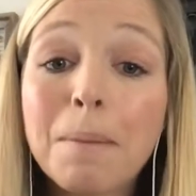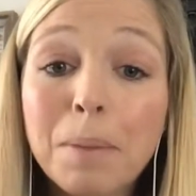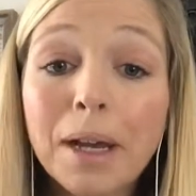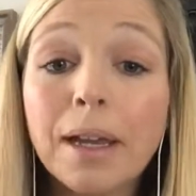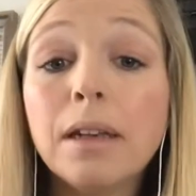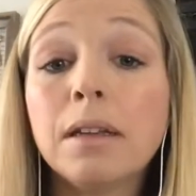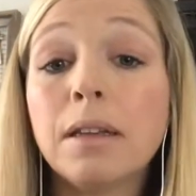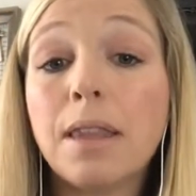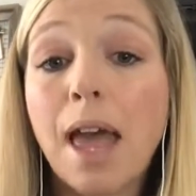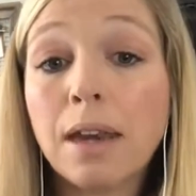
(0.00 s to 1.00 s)
But
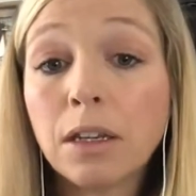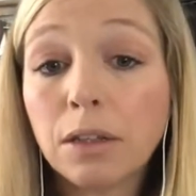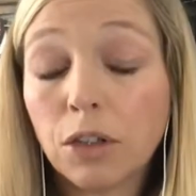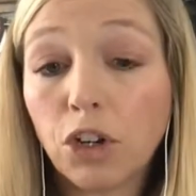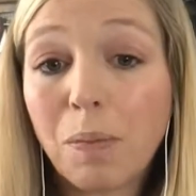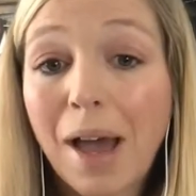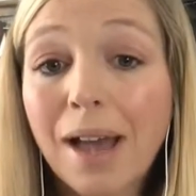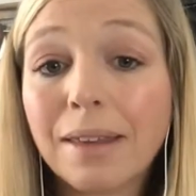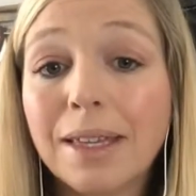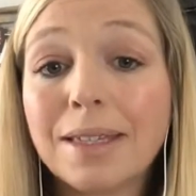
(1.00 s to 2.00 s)
then look
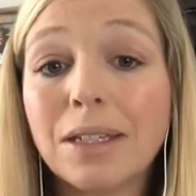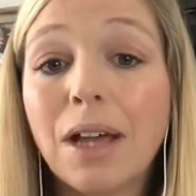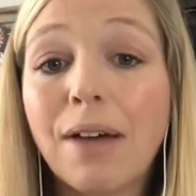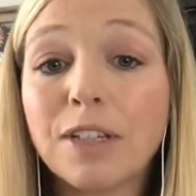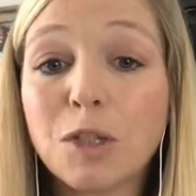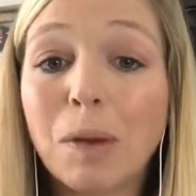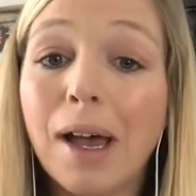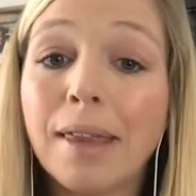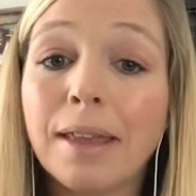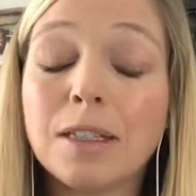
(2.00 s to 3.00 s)
back and they still have a
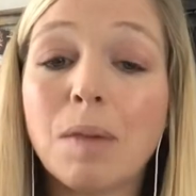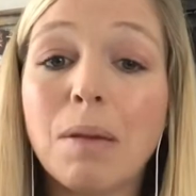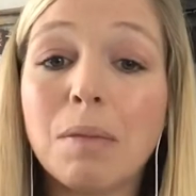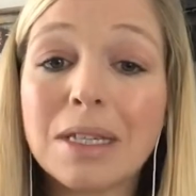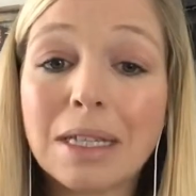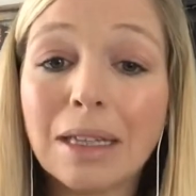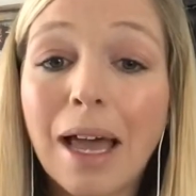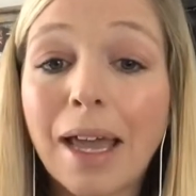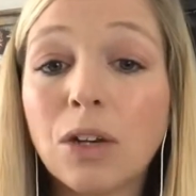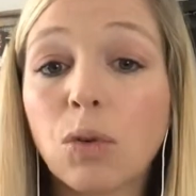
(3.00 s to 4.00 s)
spine that's maybe
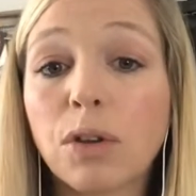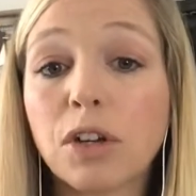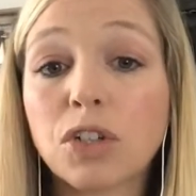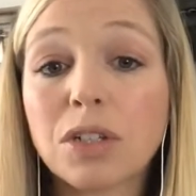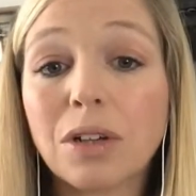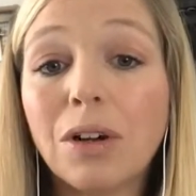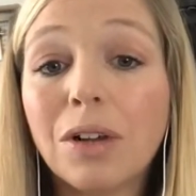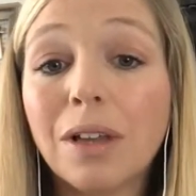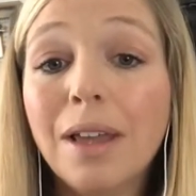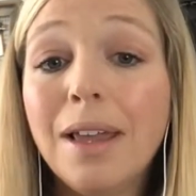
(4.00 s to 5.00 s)
misaligned, or their
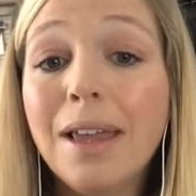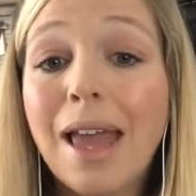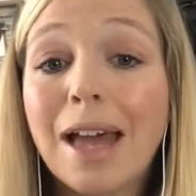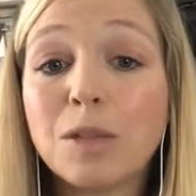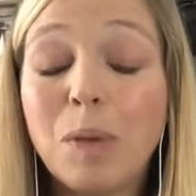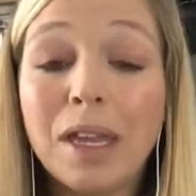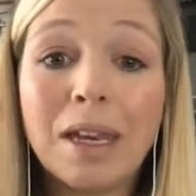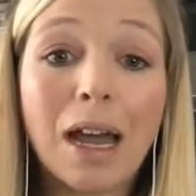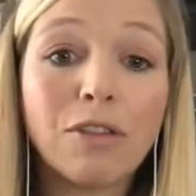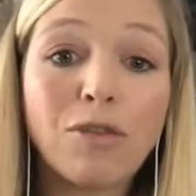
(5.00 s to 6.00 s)
skull has been
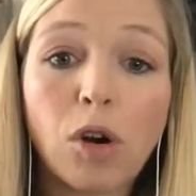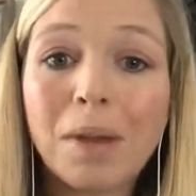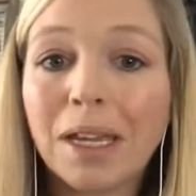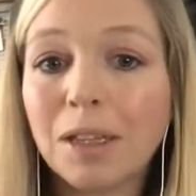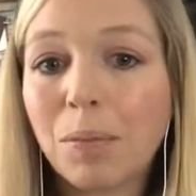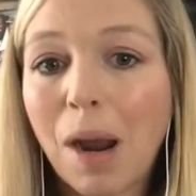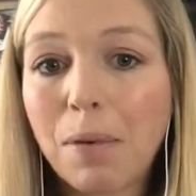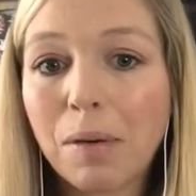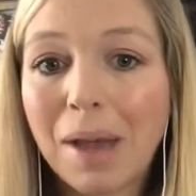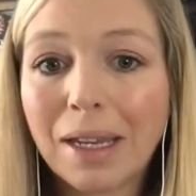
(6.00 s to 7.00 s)
not forming in the
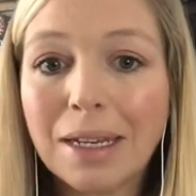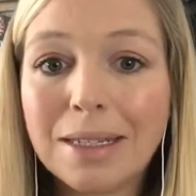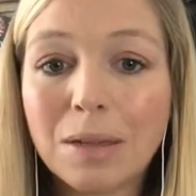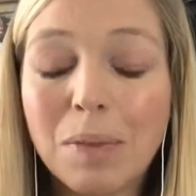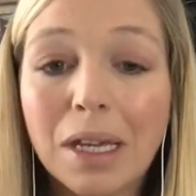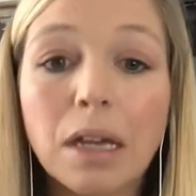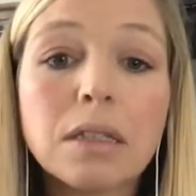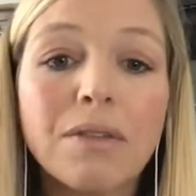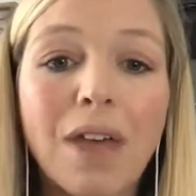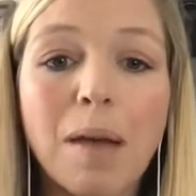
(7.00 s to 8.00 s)
proper mechanism
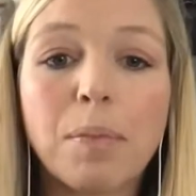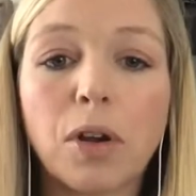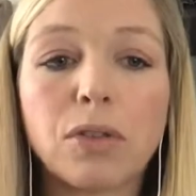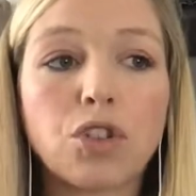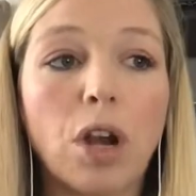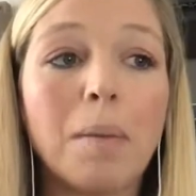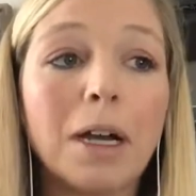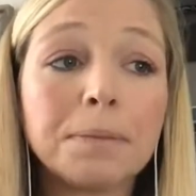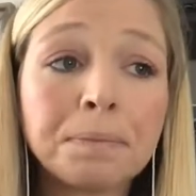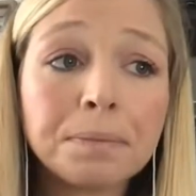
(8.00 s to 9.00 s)
because of that birth trauma.